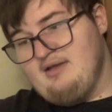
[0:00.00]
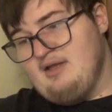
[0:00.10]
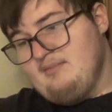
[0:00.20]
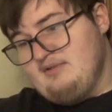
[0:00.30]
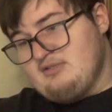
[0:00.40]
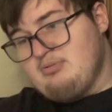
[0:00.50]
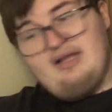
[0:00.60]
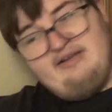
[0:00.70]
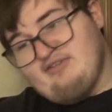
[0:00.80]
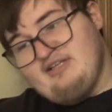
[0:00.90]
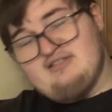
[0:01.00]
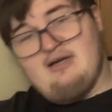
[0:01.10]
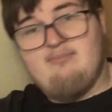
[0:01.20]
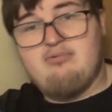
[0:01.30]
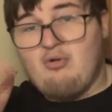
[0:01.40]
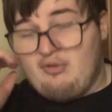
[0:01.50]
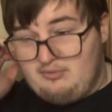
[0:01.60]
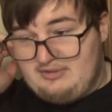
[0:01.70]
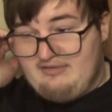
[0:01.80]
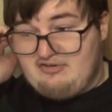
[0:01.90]
I mean, there's plenty of these I probably
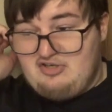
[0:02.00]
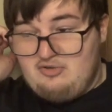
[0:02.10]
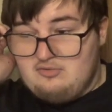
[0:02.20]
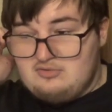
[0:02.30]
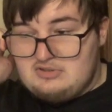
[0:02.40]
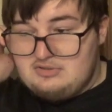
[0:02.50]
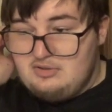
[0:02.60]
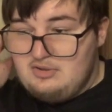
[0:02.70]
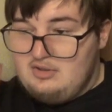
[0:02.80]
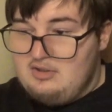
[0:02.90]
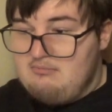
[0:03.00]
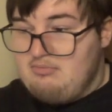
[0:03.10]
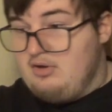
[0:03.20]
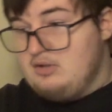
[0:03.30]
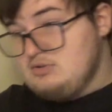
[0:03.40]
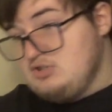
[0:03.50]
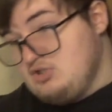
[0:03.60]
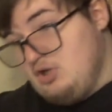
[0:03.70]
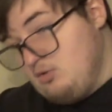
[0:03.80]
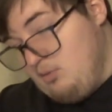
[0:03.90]
would never use. But do you
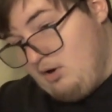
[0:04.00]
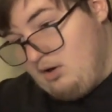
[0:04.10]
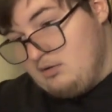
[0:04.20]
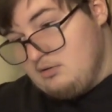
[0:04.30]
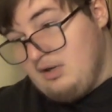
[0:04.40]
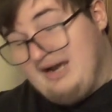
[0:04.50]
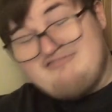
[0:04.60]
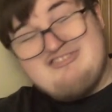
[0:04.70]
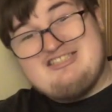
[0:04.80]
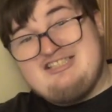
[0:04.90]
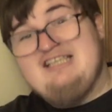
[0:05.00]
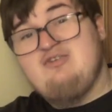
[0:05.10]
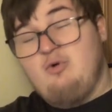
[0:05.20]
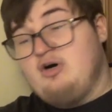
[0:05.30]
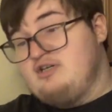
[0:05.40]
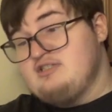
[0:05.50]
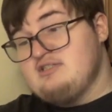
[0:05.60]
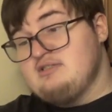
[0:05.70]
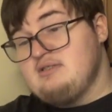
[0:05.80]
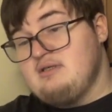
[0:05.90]
know what? I've seen
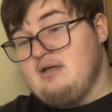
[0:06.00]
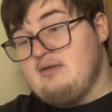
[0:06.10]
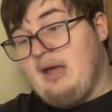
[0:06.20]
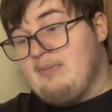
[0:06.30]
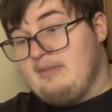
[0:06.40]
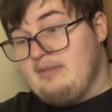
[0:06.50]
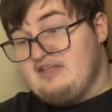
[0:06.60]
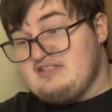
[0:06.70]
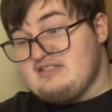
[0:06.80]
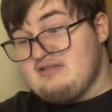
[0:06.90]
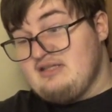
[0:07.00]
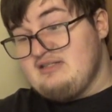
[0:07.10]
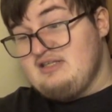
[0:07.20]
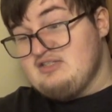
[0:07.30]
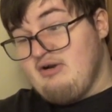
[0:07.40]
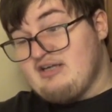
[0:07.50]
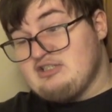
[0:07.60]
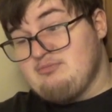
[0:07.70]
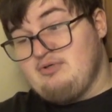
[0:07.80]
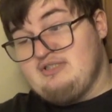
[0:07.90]
worse. And these are actually pretty